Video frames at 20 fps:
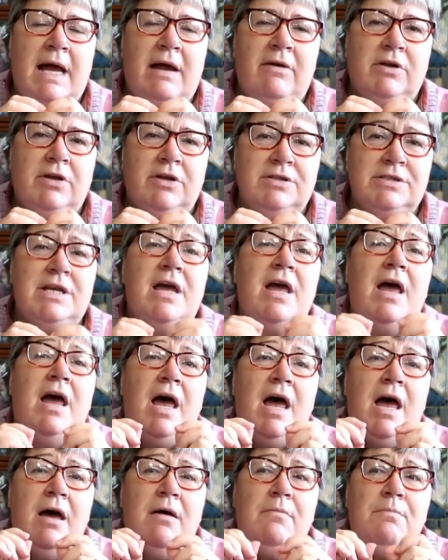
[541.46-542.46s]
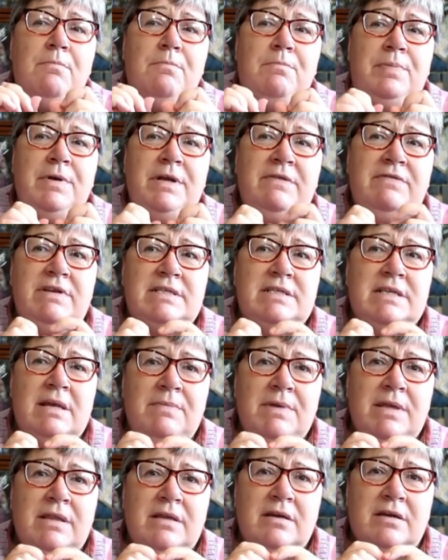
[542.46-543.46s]
arrogant. But if it's
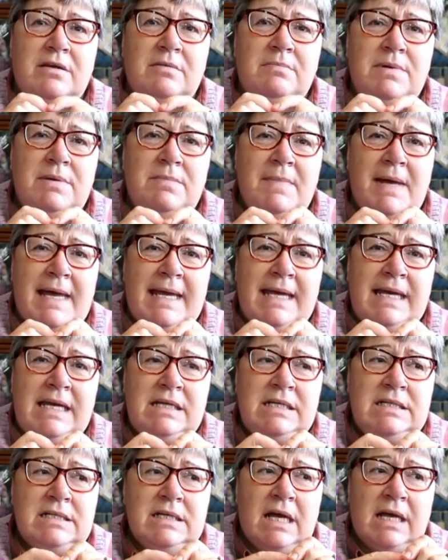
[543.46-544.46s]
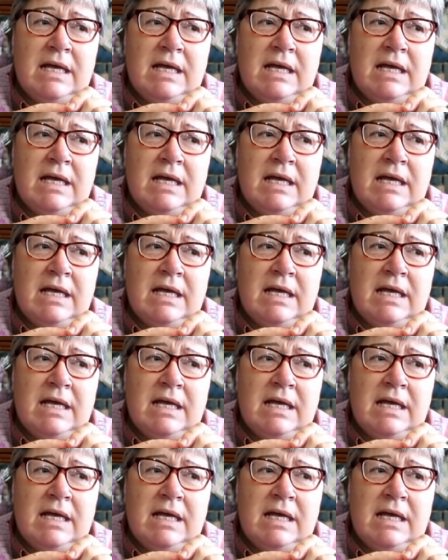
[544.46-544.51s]
something that can be made